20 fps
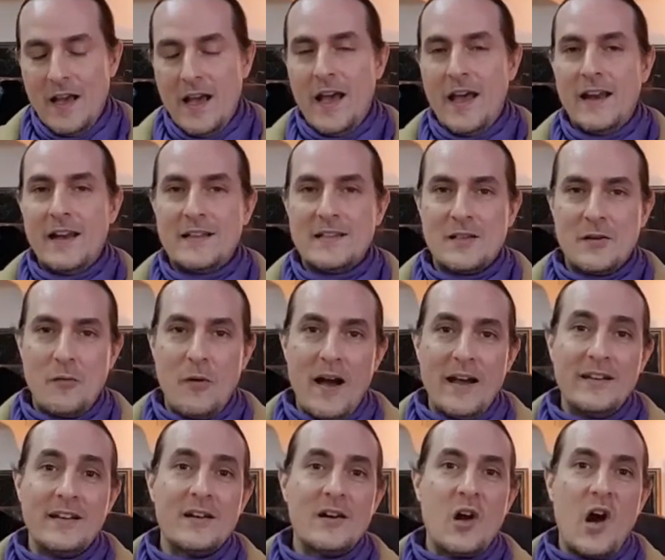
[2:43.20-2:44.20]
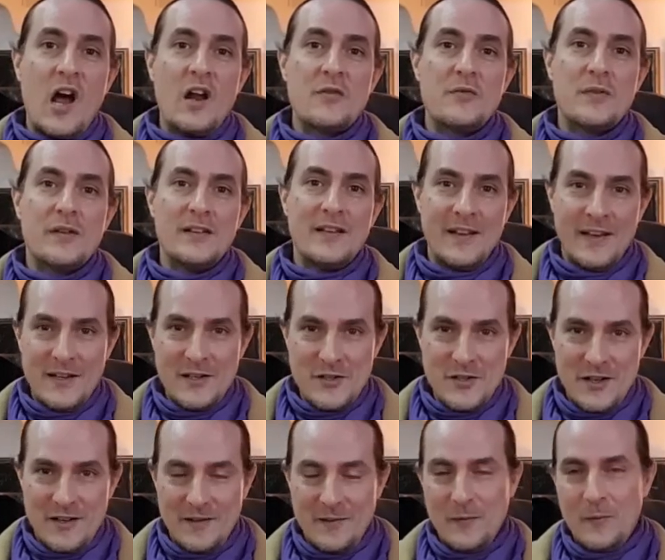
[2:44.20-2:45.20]
And it's quite in
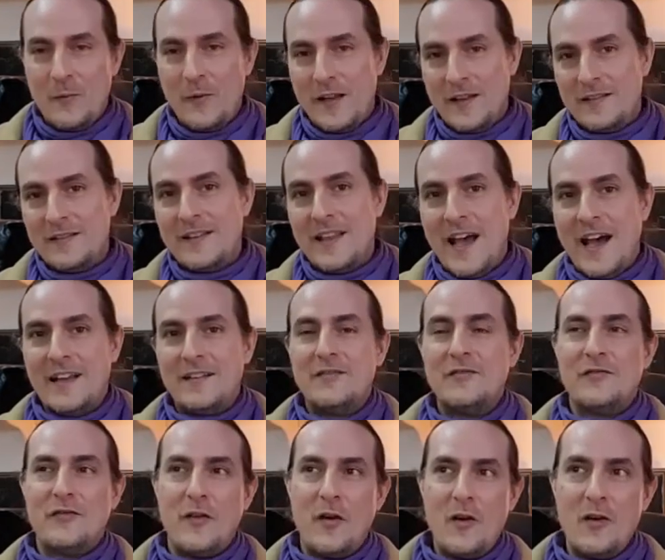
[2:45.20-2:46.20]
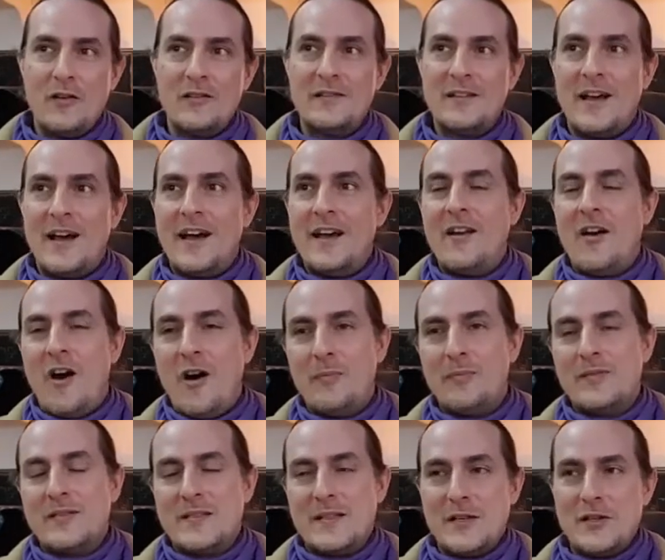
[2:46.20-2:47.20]
contradiction with that volatile
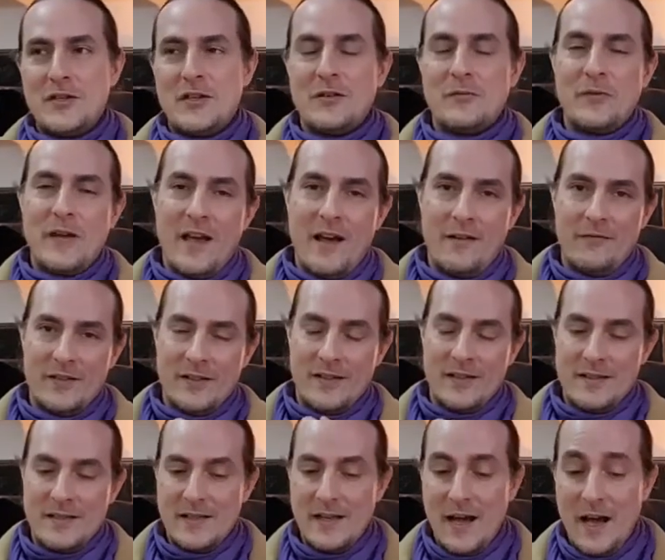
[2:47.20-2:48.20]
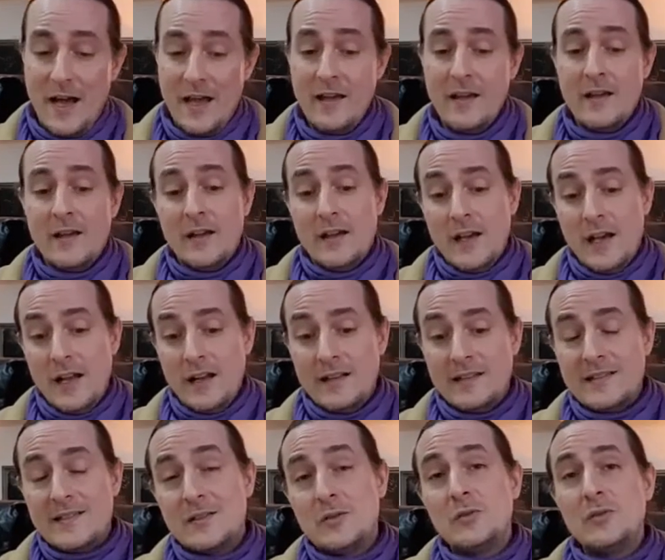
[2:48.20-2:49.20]
opposition we have in the sky. And
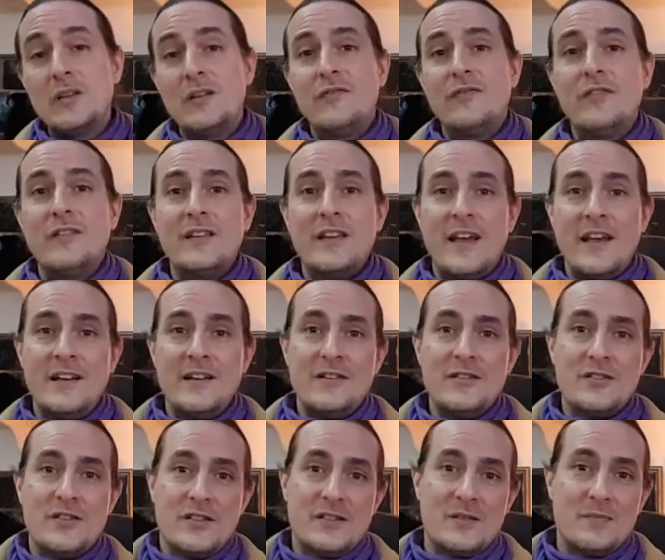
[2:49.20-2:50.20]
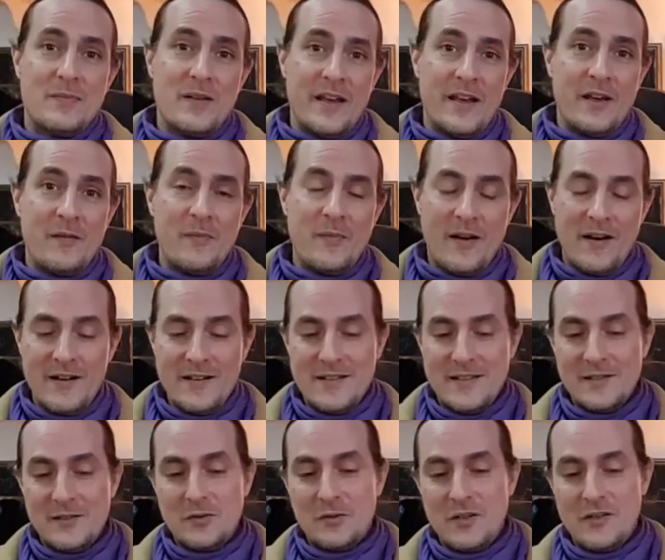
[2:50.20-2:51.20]
it's two different energies playing parts
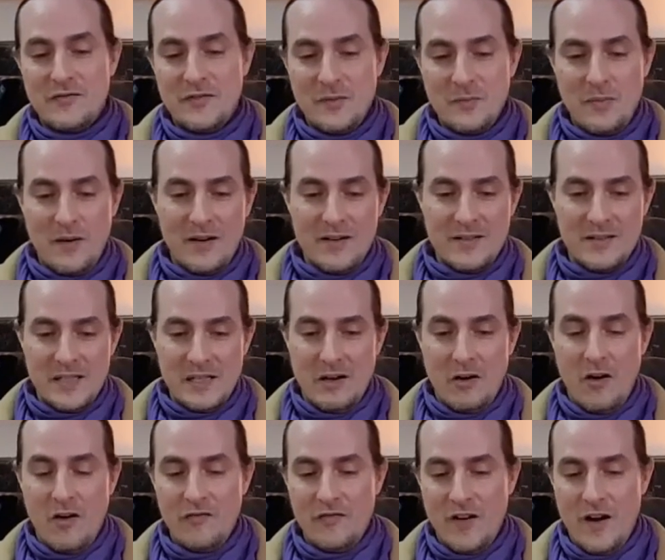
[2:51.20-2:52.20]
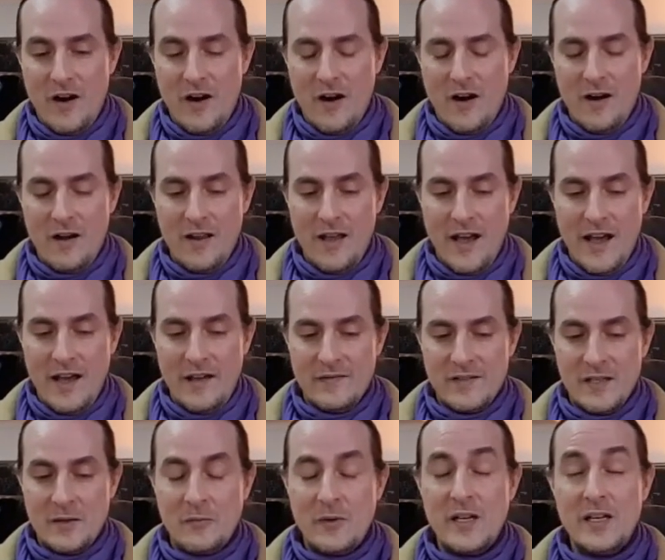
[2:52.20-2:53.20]
in two different parts of our
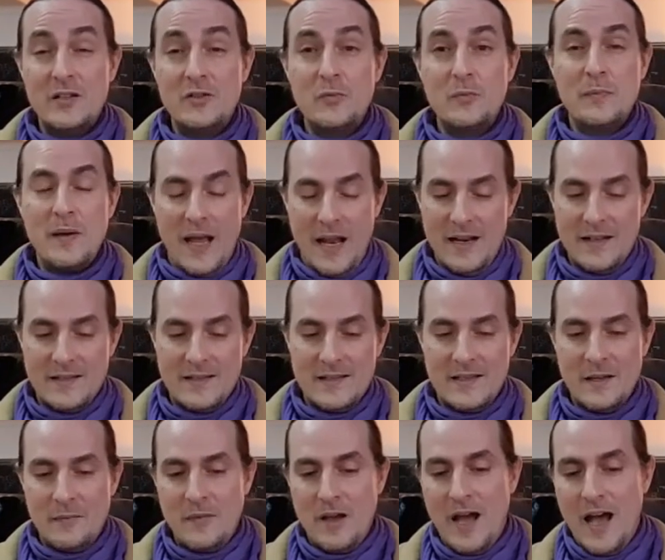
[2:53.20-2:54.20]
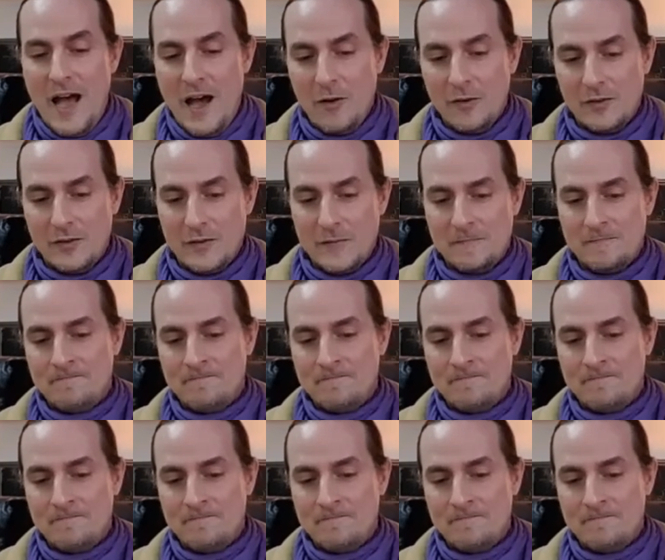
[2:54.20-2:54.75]
lives, and we need to balance them out.